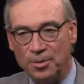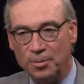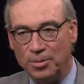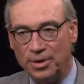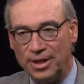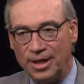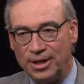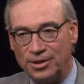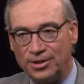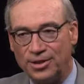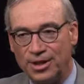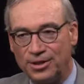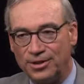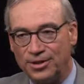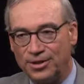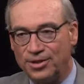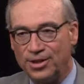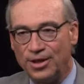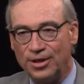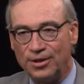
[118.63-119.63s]
But that's not
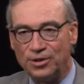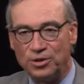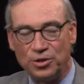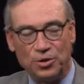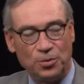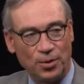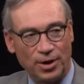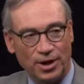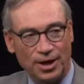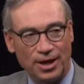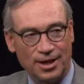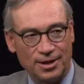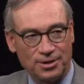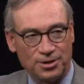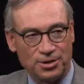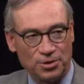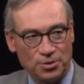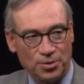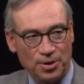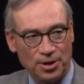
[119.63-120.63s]
to say that you want a
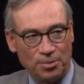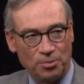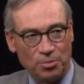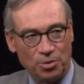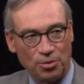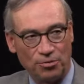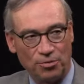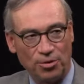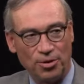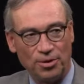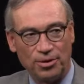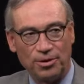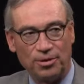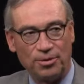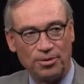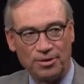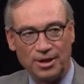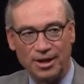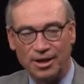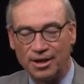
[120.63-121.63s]
concentrated portfolio
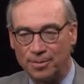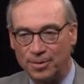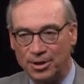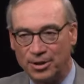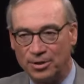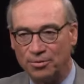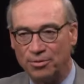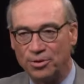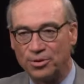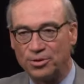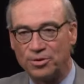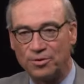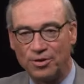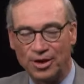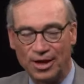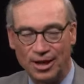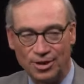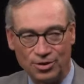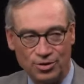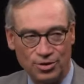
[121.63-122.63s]
of that. I mean,
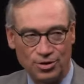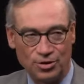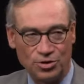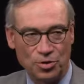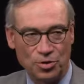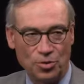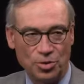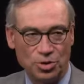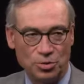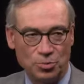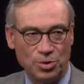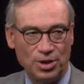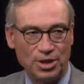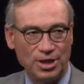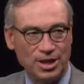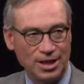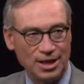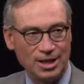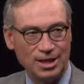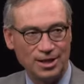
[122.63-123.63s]
diversification always been
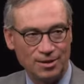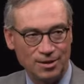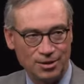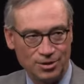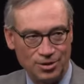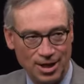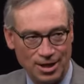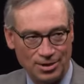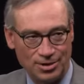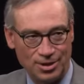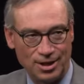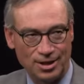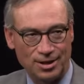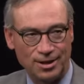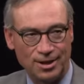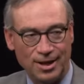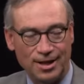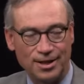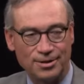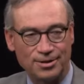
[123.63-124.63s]
the key in this asset
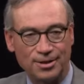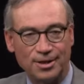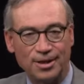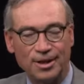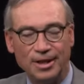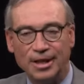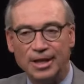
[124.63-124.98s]
class.